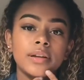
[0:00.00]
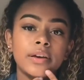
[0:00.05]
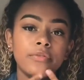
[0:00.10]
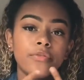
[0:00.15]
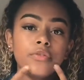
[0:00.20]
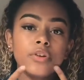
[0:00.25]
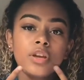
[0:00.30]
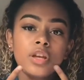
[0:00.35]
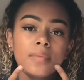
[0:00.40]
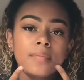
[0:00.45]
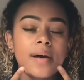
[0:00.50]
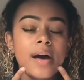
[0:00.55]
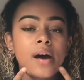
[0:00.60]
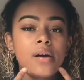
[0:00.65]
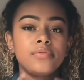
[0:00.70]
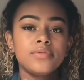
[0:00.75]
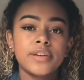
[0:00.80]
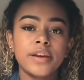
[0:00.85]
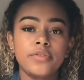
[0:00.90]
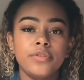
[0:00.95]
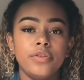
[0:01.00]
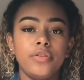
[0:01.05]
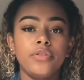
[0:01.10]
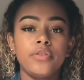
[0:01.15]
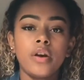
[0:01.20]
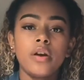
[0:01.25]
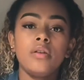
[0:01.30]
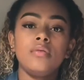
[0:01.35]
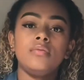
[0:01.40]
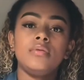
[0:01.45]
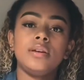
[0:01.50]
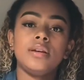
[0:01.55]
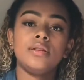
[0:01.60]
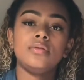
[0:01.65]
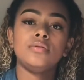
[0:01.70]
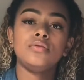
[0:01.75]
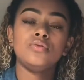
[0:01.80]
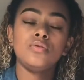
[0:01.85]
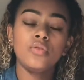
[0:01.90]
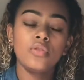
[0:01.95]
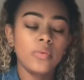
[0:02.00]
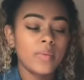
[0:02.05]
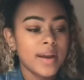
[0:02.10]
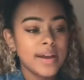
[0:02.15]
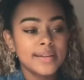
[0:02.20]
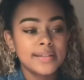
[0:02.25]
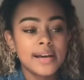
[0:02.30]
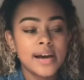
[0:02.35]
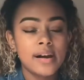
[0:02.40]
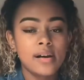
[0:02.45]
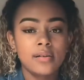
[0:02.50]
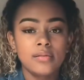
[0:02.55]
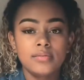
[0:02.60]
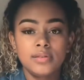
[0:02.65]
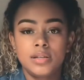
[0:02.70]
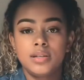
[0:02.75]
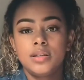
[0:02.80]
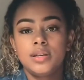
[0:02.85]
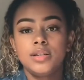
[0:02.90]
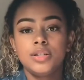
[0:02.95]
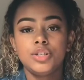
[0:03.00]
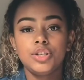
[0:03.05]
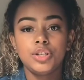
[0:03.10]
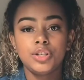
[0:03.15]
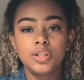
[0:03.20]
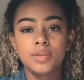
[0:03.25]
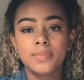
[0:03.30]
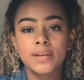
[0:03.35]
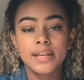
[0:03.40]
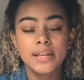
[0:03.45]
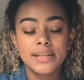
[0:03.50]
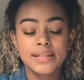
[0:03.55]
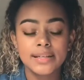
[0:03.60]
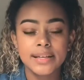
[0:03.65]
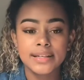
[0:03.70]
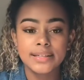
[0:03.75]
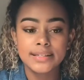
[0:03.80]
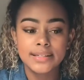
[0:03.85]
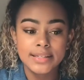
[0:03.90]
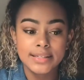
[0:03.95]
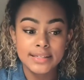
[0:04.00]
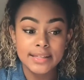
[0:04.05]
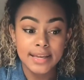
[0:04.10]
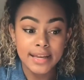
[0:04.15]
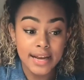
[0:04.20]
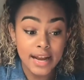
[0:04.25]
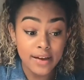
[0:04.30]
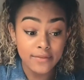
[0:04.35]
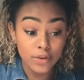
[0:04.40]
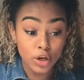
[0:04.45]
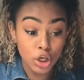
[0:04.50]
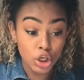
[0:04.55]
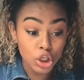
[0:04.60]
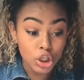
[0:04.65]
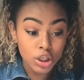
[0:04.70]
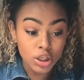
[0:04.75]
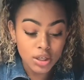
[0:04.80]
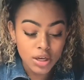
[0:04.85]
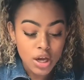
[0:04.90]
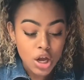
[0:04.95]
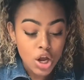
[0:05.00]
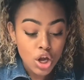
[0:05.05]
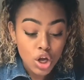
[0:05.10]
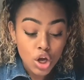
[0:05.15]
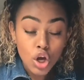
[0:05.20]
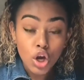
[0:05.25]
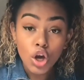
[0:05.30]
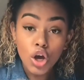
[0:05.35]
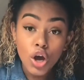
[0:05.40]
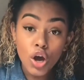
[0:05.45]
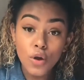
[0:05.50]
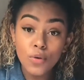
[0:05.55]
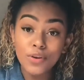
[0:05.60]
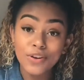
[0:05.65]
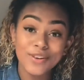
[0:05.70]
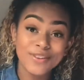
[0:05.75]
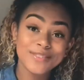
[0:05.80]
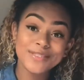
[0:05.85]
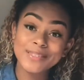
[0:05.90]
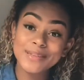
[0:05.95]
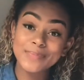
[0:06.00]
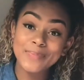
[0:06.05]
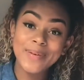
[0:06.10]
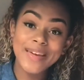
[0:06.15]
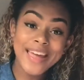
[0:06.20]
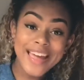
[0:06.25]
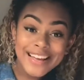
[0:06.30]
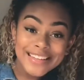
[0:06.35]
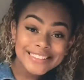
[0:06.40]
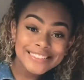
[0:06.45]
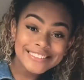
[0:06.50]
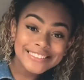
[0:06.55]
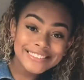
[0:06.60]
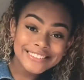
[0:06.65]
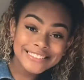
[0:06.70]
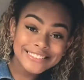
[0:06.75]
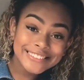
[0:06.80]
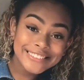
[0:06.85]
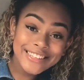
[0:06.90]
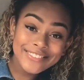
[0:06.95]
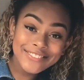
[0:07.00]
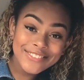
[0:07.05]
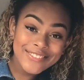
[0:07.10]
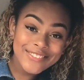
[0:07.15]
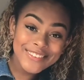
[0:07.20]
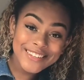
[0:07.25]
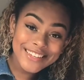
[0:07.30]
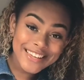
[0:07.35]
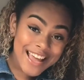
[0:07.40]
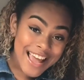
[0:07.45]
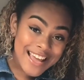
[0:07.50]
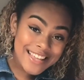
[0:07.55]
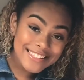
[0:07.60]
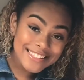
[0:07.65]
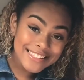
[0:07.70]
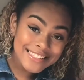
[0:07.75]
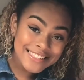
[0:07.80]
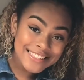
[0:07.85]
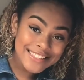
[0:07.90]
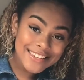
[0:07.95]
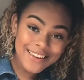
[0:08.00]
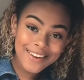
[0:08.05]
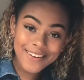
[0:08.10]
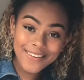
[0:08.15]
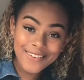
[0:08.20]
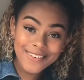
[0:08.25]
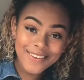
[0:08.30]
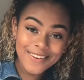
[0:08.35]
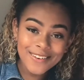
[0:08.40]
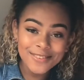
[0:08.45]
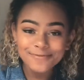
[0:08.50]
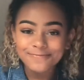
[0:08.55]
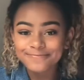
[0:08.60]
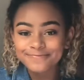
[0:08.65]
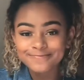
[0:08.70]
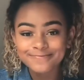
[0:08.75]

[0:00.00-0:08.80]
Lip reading: through your mouth, down your throat, all the way down into your stomach and intestines. They can have a look. Colonoscopy, give you a guess, colon,